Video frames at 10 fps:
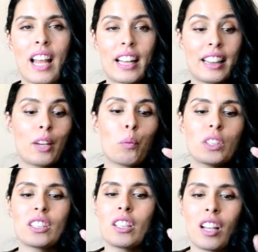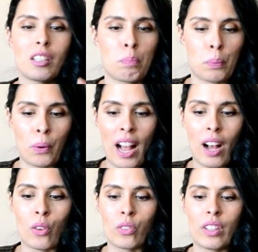There was a lot of
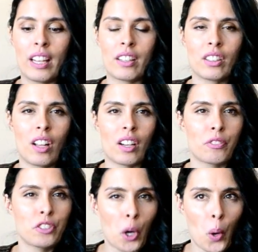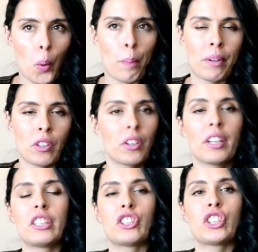brown and a lot of taupe and
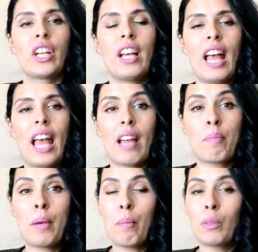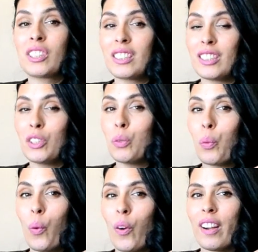orange, and people still
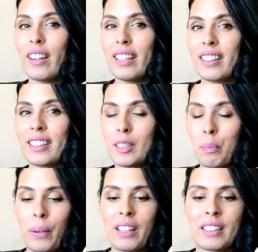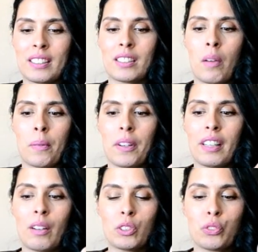wore it in the spring and summer, and
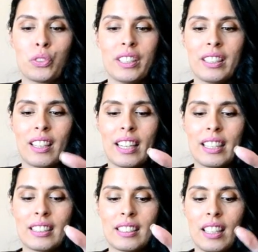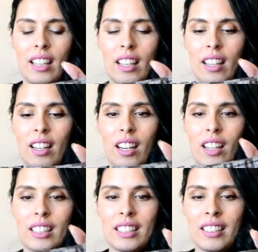that was really nice.
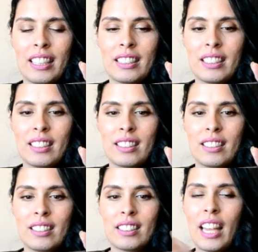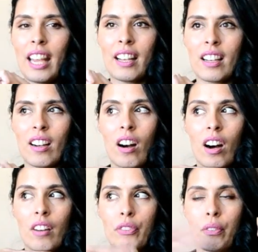It's a nice take
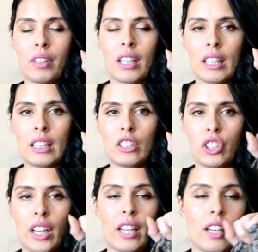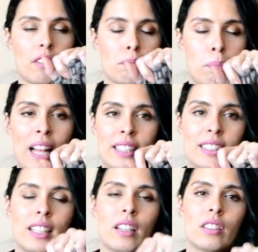off of the cliche of
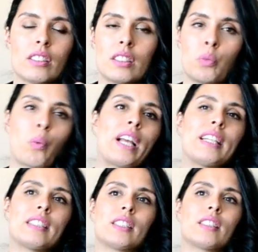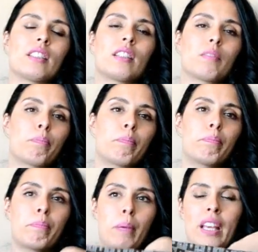pastels and whites and
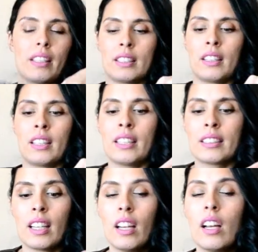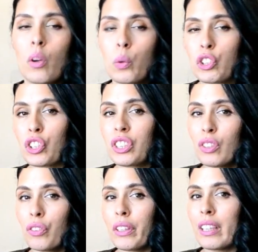pinks and things, which are
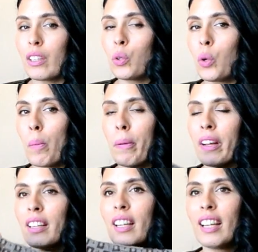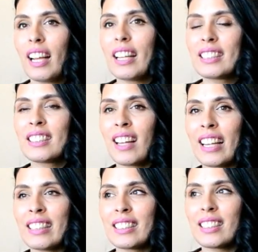still really cool, but it's nice.